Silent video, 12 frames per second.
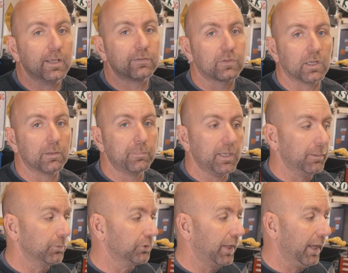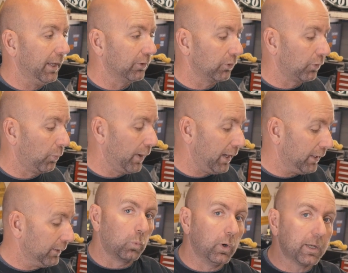it's gonna be able to handle the weight.
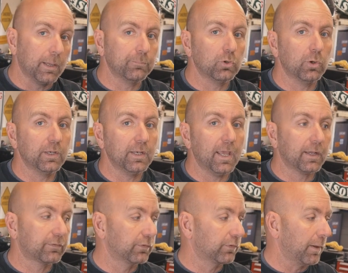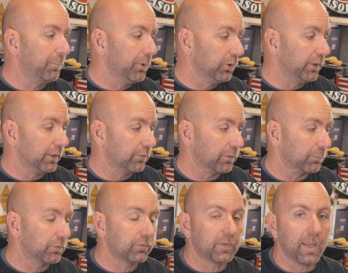What I'm doing next is I'm building some
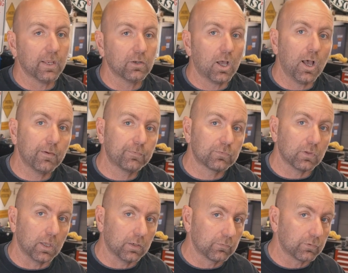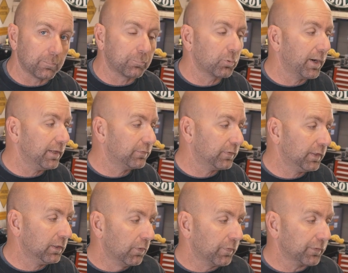standoffs and some
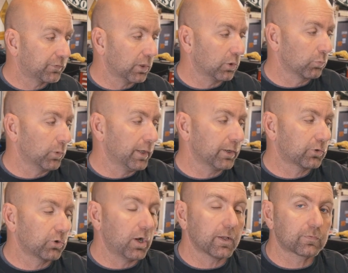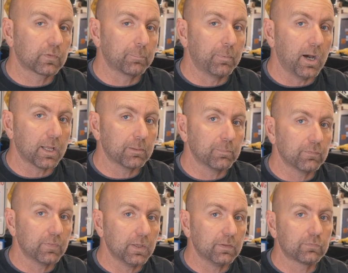bracing that's gonna run across the bottom of
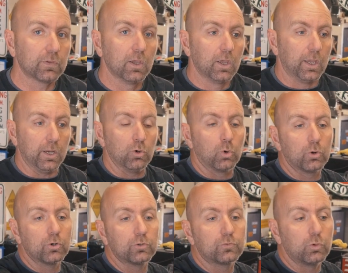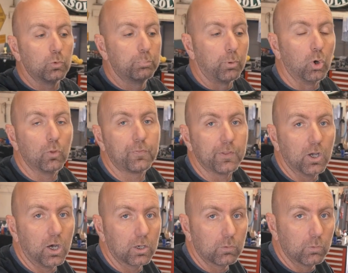this in order to bolt the
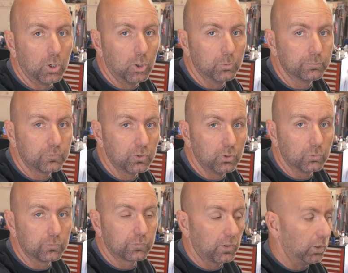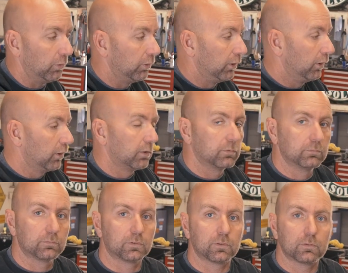Autohome to. So
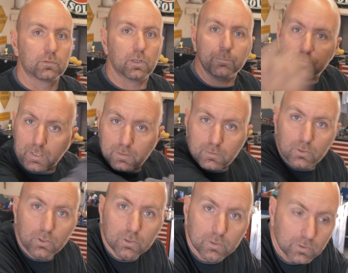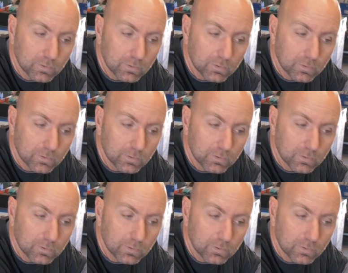come take a look.